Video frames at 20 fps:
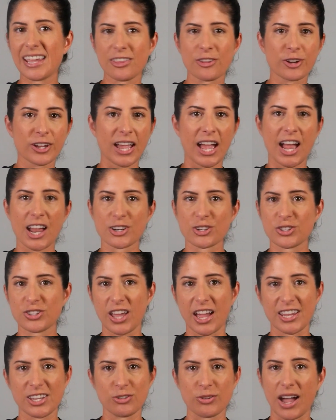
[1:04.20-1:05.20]
other cash
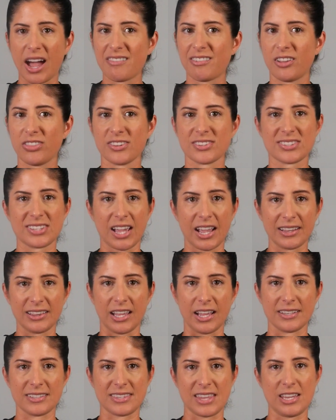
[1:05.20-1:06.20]
that you have on the
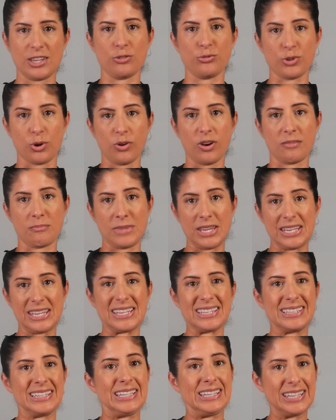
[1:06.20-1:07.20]
sidelines that you don't
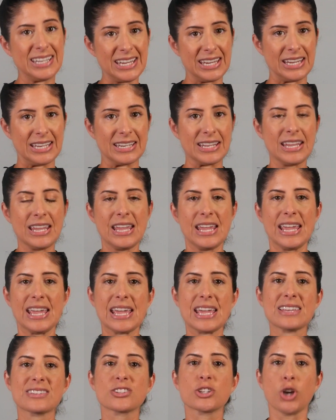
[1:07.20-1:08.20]
immediately need
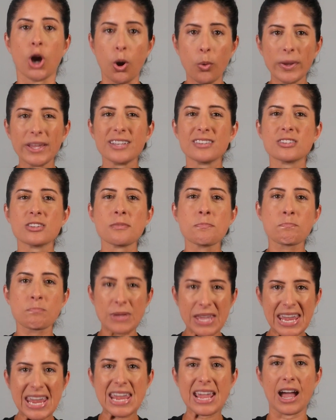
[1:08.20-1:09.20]
is going to
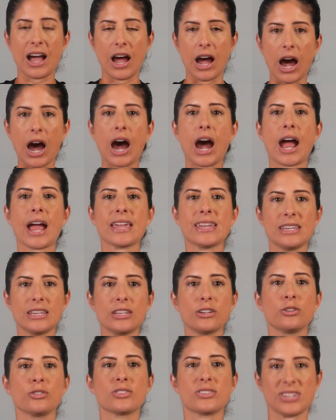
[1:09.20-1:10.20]
be a high
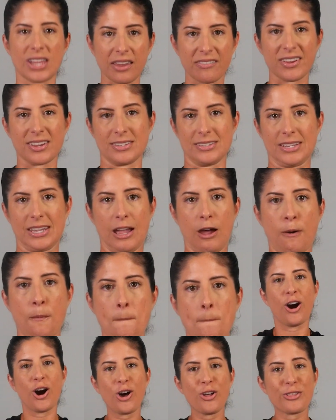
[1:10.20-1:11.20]
yield savings account.
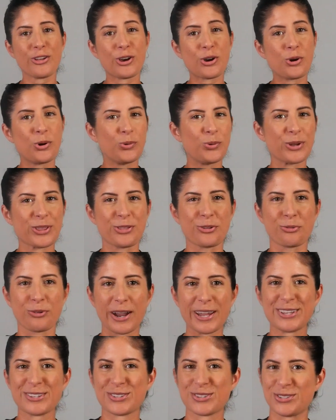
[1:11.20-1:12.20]
Although with
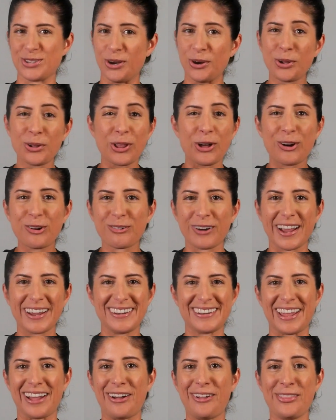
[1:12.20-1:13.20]
rates so low
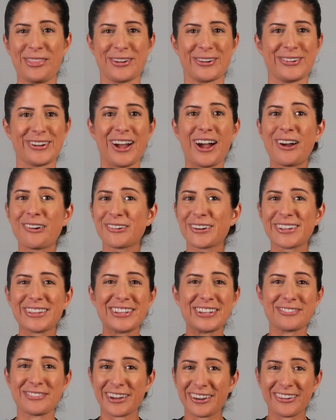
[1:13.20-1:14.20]
right now, they're not
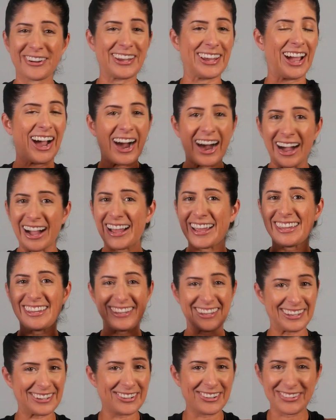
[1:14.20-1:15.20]
really very high
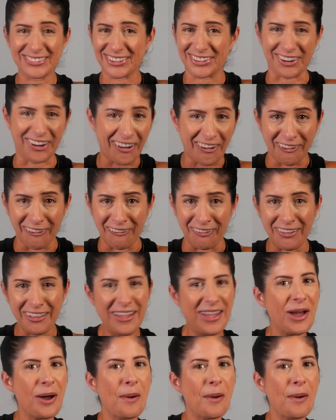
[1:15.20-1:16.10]
yield at all,